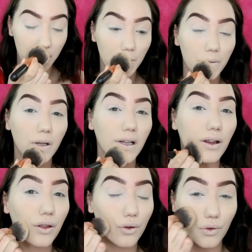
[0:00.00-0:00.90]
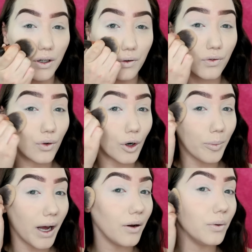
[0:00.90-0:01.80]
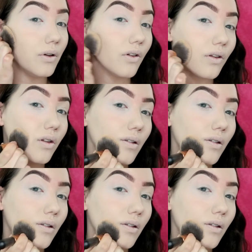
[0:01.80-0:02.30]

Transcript: I don't know, like £3 or £4.